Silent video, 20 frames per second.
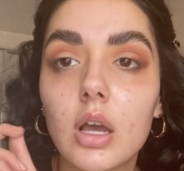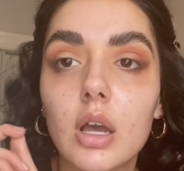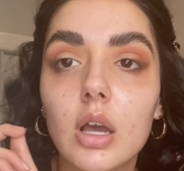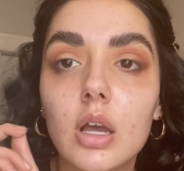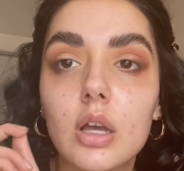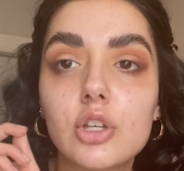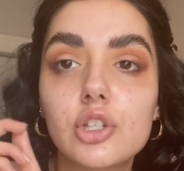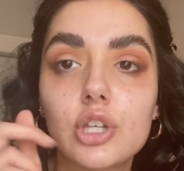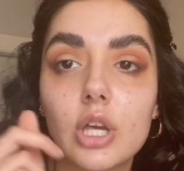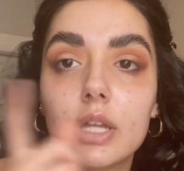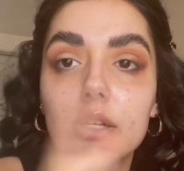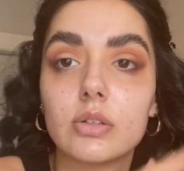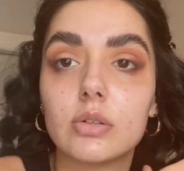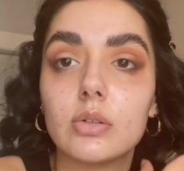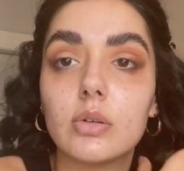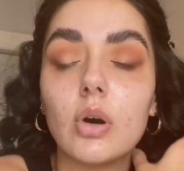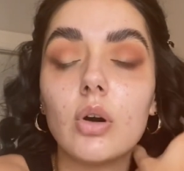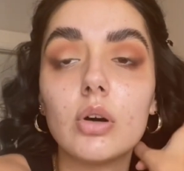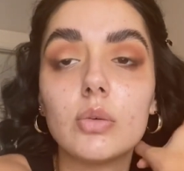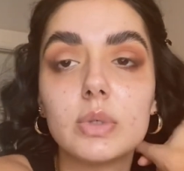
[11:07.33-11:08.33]
shadow,
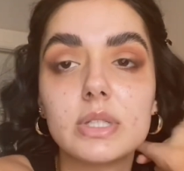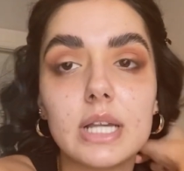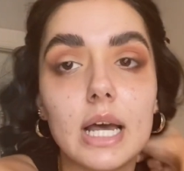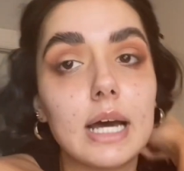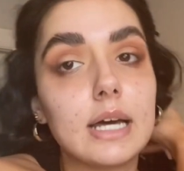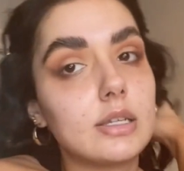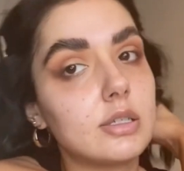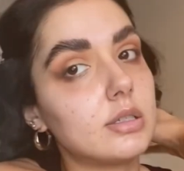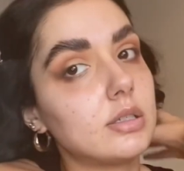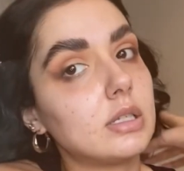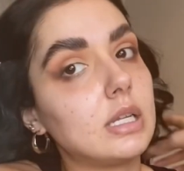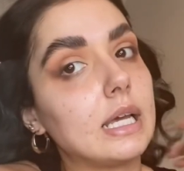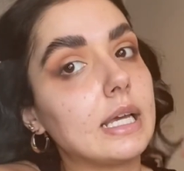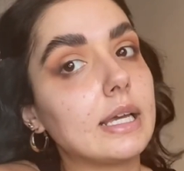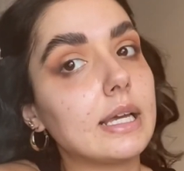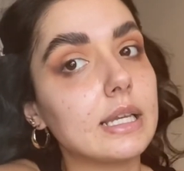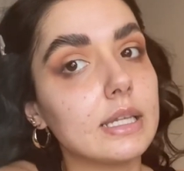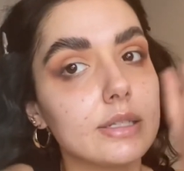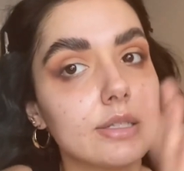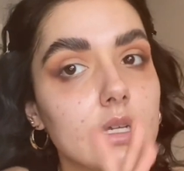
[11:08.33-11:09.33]
always add like
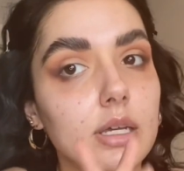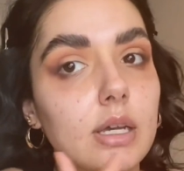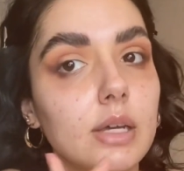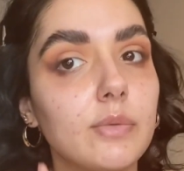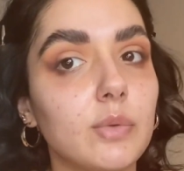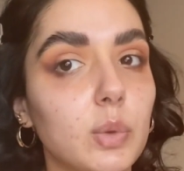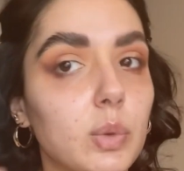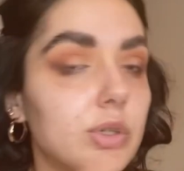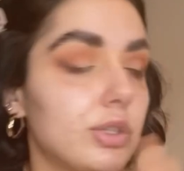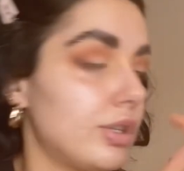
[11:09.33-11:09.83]
glitter if we want to.